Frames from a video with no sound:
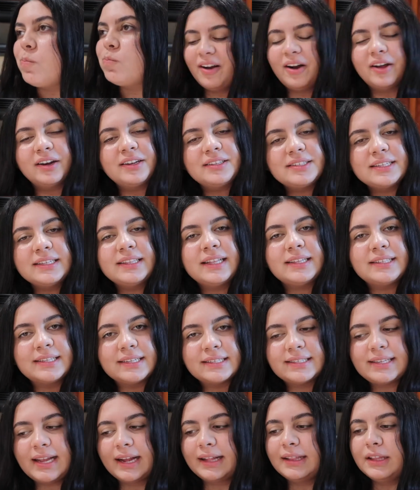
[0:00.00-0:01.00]
Honestly, that's
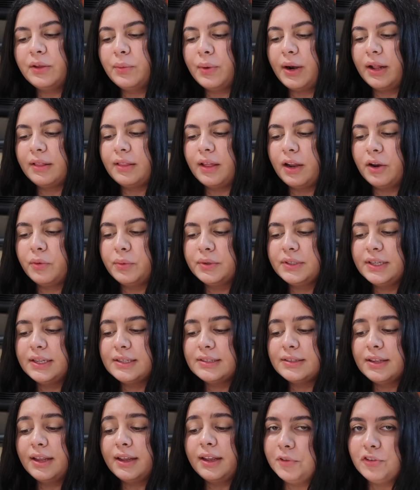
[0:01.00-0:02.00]
exactly what I thought it would
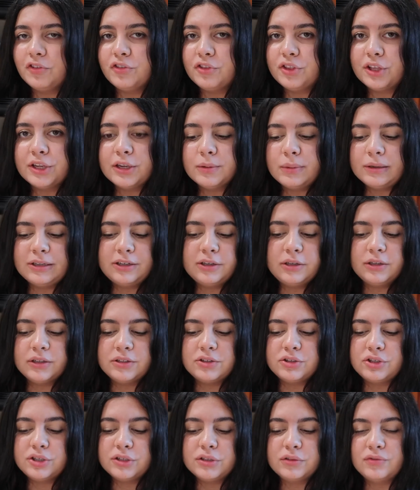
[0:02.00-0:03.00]
taste like. If you think about it,
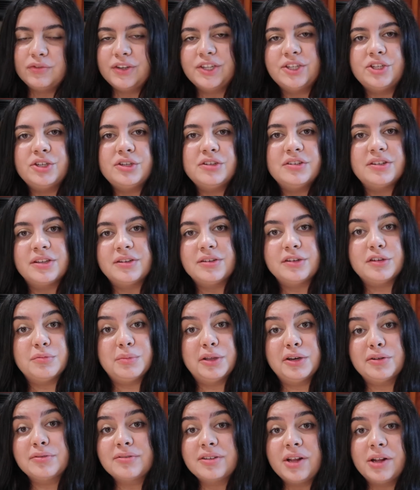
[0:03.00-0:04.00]
it's just veggies and
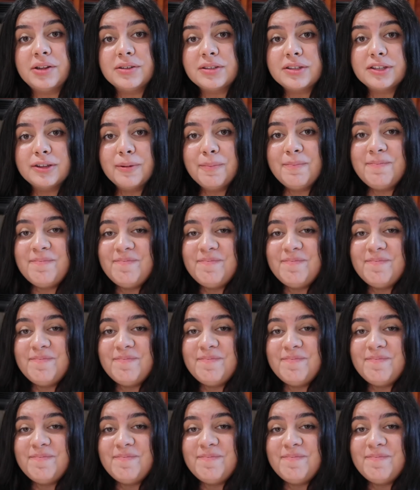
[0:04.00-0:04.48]
tomato sauce.